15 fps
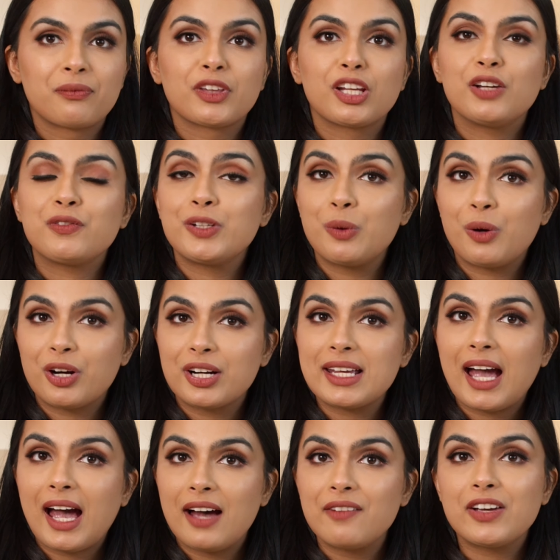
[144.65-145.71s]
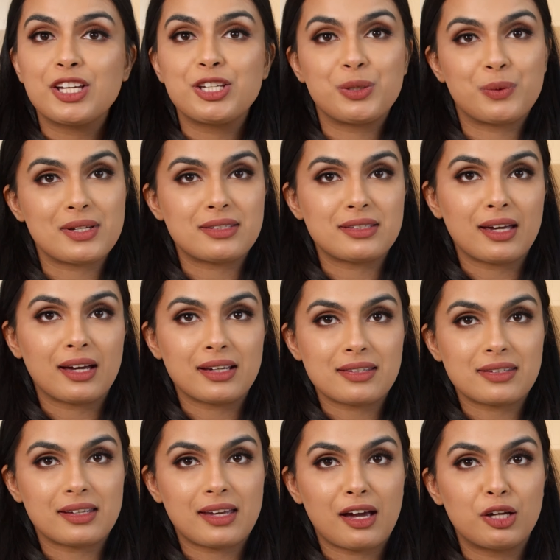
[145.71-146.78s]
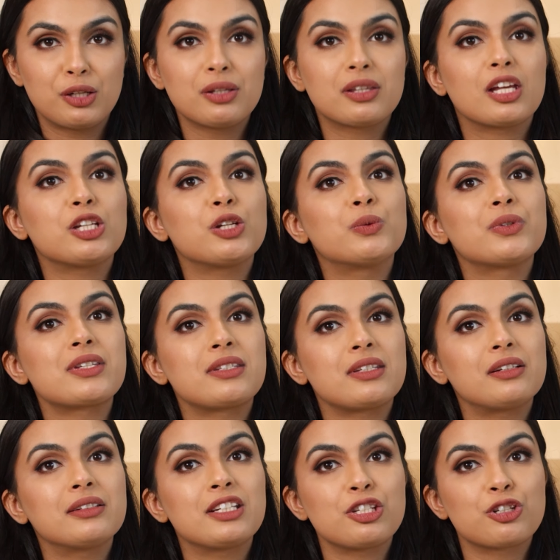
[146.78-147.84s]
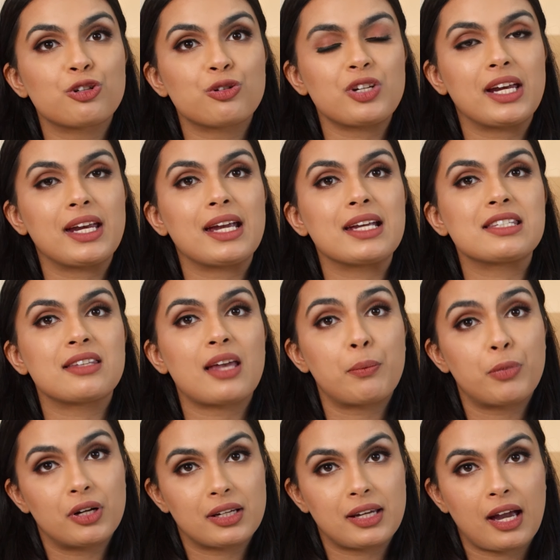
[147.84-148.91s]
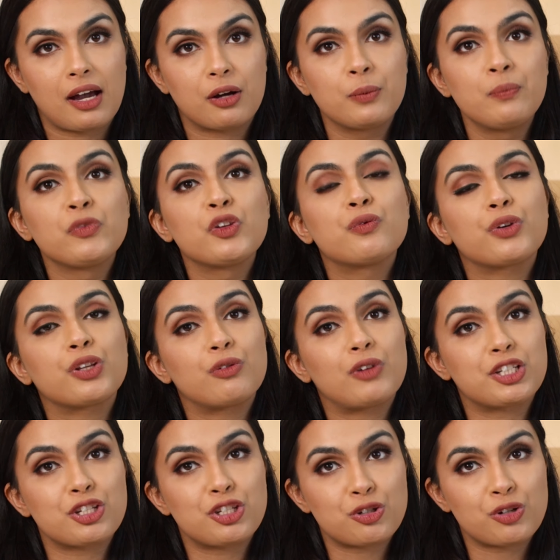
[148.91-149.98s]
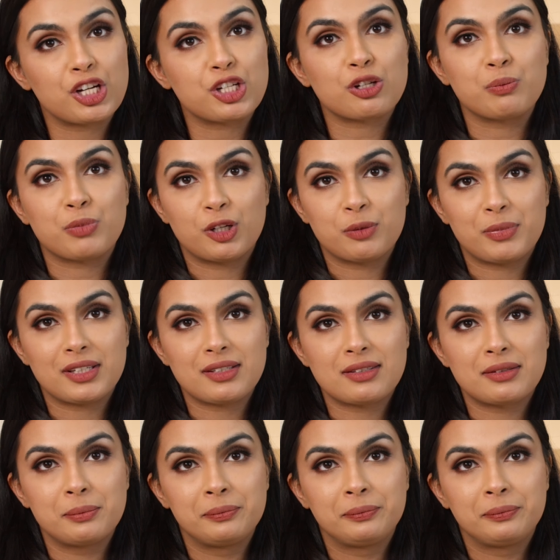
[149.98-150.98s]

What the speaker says: If you already have a USCIS account, then you will still need to create a separate account for the registration purpose.